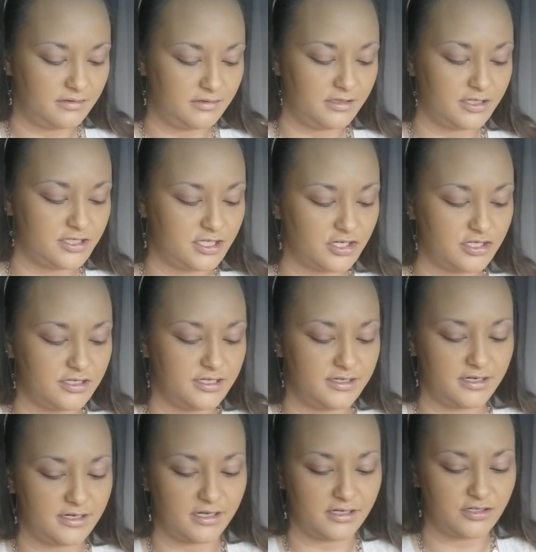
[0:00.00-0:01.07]
Look, Tasha
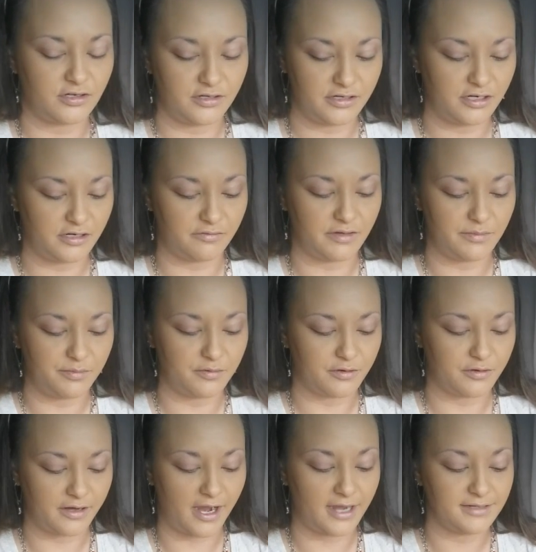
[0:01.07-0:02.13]
did not turn in her
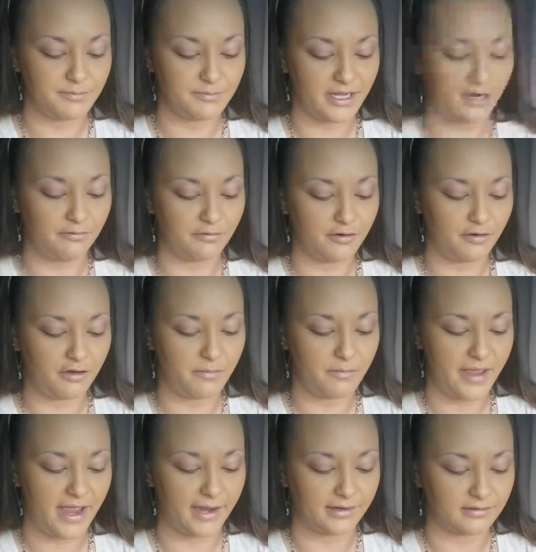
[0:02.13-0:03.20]
report. I wrote her
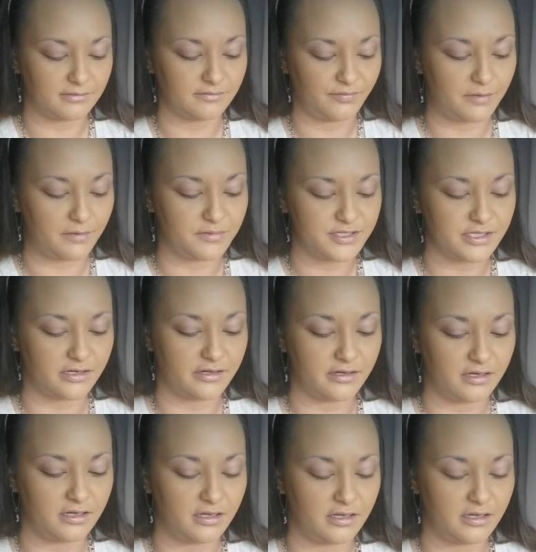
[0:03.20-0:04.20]
back. That was on